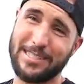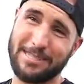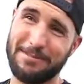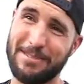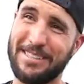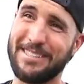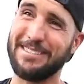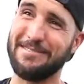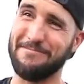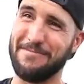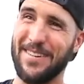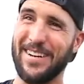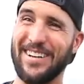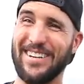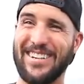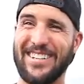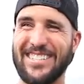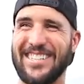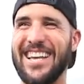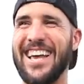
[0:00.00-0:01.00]
expensive
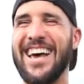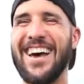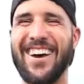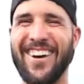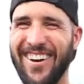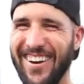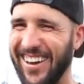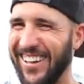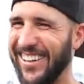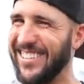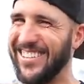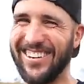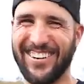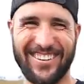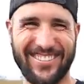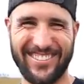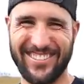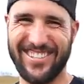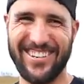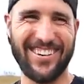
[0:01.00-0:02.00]
bows.
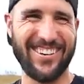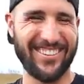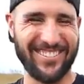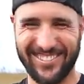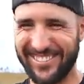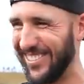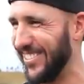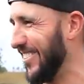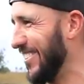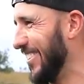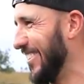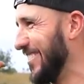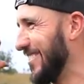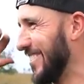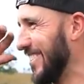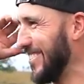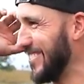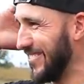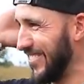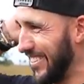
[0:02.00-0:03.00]
don't do it,
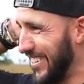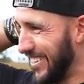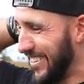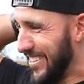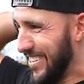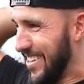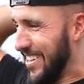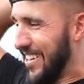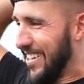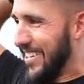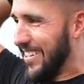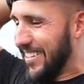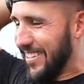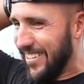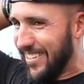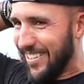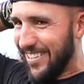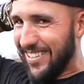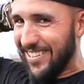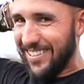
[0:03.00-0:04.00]
trust me. Don't get the
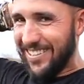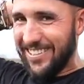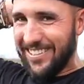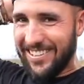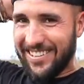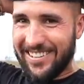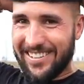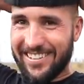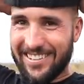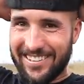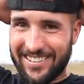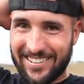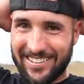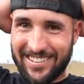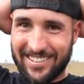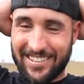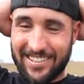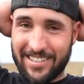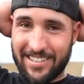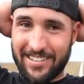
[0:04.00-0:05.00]
most expensive
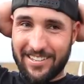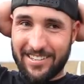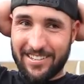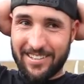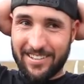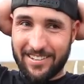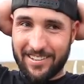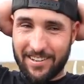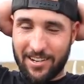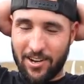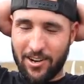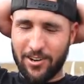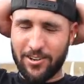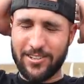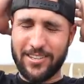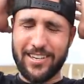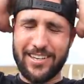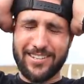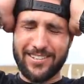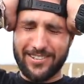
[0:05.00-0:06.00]
arrows. Oh
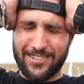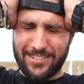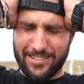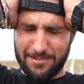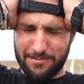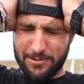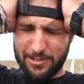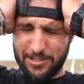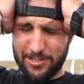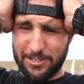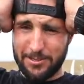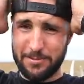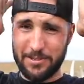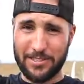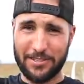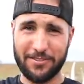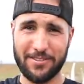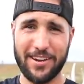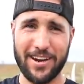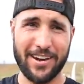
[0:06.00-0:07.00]
yeah, don't get the most
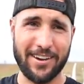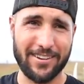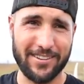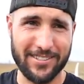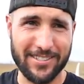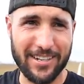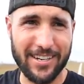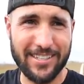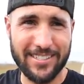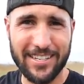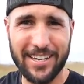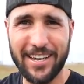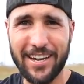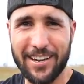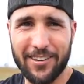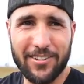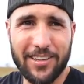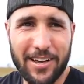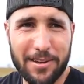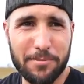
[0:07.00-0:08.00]
expensive arrows. Did I say
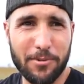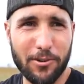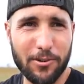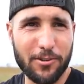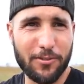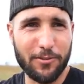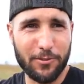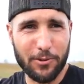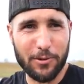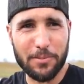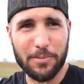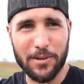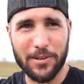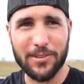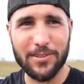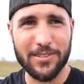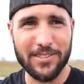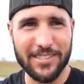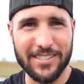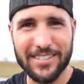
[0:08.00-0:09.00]
I broke 4
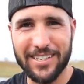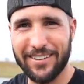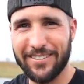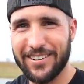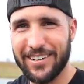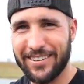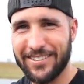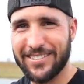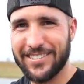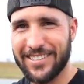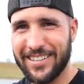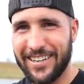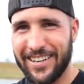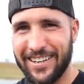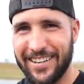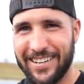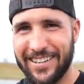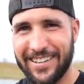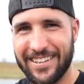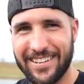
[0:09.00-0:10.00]
bows? Is that what I was
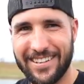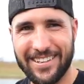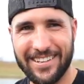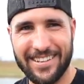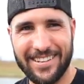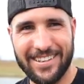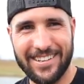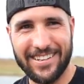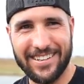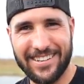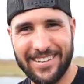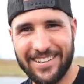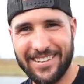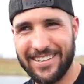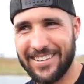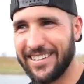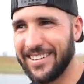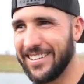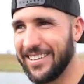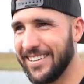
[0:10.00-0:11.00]
saying? No, you
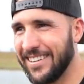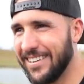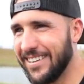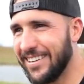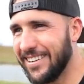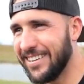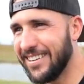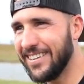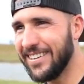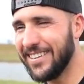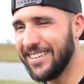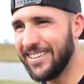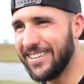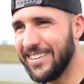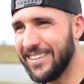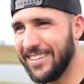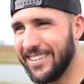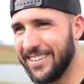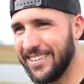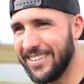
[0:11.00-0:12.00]
said arrows. You said
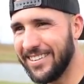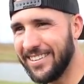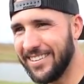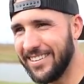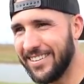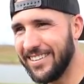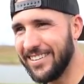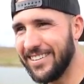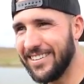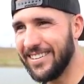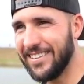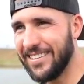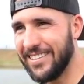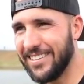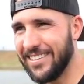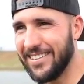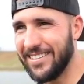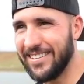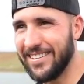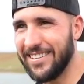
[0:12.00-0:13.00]
don't
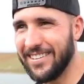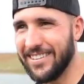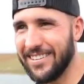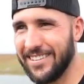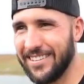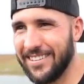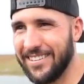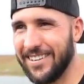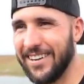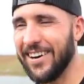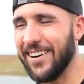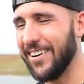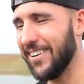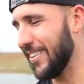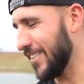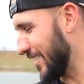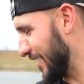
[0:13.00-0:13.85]
get the most expensive bow. Oh,